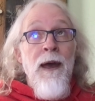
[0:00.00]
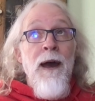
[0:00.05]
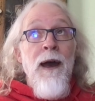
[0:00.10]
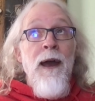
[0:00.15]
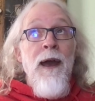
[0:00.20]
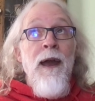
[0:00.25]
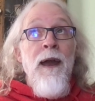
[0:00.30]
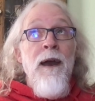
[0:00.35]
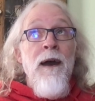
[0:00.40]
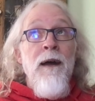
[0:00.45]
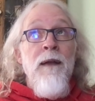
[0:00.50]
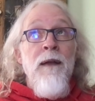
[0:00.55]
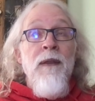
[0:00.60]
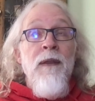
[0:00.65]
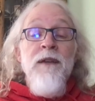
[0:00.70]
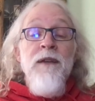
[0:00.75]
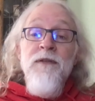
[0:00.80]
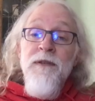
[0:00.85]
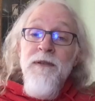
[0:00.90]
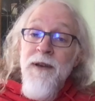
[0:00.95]
And
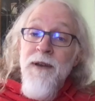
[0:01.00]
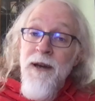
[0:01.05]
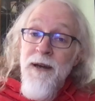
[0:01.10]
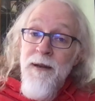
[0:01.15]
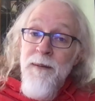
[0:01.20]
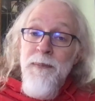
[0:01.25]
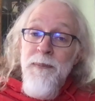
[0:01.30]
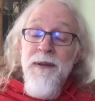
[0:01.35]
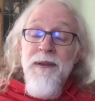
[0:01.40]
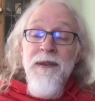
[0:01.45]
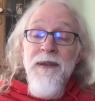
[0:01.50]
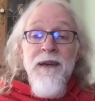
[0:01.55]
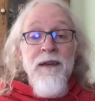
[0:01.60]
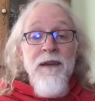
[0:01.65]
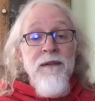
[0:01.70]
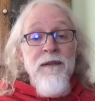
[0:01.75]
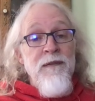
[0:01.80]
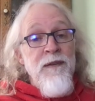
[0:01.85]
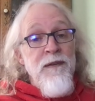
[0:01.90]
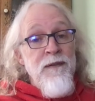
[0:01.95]
that's just kind of been the
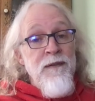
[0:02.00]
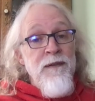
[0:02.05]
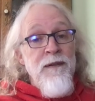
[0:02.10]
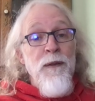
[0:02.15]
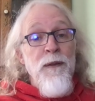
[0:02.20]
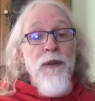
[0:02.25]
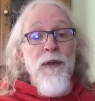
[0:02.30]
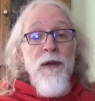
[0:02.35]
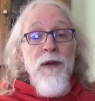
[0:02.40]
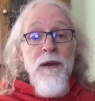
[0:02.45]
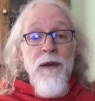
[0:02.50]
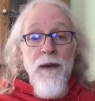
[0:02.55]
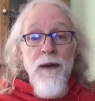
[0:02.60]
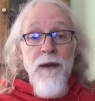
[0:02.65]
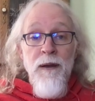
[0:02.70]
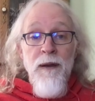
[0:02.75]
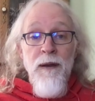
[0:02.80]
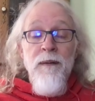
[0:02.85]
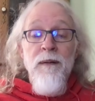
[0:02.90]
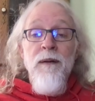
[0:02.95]
consistent
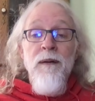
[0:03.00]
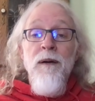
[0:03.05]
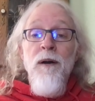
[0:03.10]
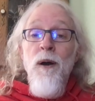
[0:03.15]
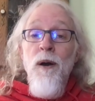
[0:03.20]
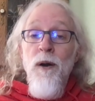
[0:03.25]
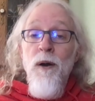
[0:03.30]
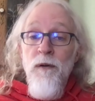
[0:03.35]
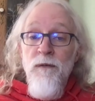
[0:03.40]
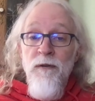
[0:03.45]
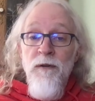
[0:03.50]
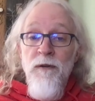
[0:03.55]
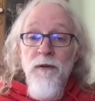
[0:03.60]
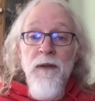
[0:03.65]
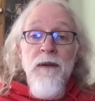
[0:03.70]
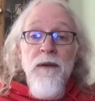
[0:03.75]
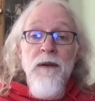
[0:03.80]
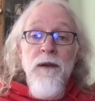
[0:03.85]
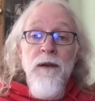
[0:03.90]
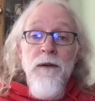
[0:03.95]
thing over the
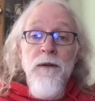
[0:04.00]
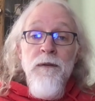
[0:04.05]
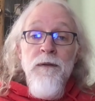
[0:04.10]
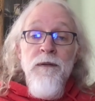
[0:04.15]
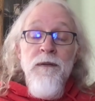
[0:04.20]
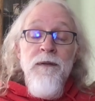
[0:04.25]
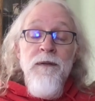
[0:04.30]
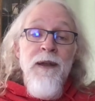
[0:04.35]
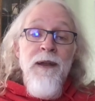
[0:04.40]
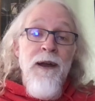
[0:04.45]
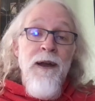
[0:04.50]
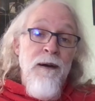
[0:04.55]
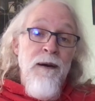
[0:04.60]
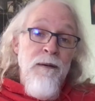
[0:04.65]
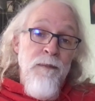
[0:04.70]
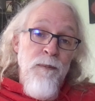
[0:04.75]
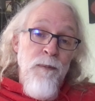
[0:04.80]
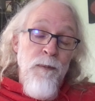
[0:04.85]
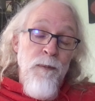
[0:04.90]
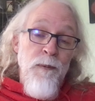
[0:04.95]
years.
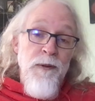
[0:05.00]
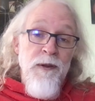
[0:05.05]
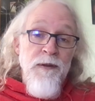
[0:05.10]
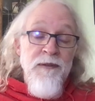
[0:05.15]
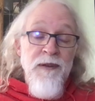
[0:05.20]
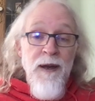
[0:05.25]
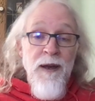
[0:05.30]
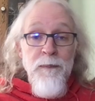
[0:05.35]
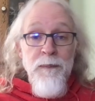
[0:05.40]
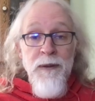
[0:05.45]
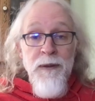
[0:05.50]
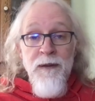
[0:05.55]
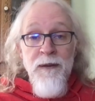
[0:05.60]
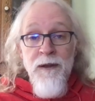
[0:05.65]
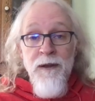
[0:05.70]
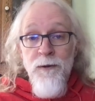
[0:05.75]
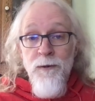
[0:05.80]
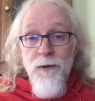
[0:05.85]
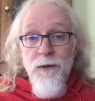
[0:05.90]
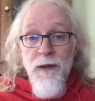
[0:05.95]
Now, does that mean
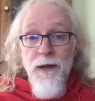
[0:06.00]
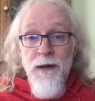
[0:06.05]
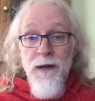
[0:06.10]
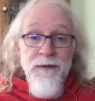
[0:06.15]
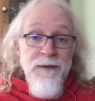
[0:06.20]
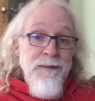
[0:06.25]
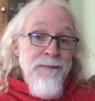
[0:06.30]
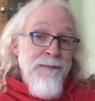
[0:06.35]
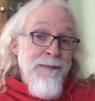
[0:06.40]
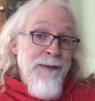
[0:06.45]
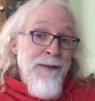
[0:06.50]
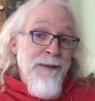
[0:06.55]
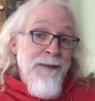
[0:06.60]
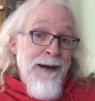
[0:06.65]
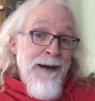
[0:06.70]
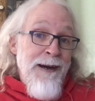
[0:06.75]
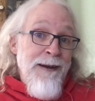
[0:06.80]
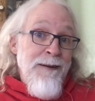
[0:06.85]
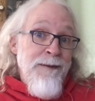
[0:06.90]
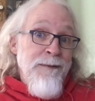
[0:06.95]
that you'll love it?
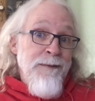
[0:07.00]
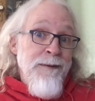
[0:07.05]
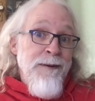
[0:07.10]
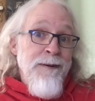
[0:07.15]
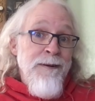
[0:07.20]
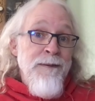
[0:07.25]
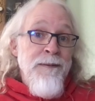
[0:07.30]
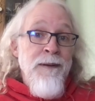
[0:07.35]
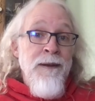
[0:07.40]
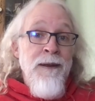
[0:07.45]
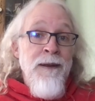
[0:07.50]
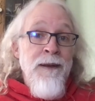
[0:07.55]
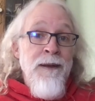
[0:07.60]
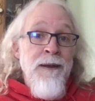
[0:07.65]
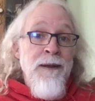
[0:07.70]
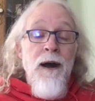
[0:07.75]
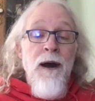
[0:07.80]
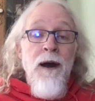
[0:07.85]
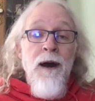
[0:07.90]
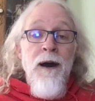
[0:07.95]
I don't know.
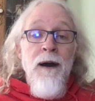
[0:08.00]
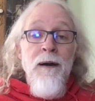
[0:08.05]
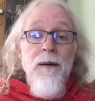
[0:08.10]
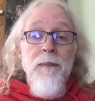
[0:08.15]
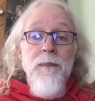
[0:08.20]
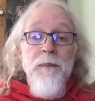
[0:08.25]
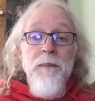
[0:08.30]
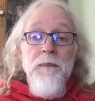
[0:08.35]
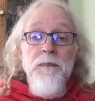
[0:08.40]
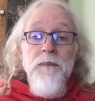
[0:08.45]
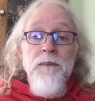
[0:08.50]
Um,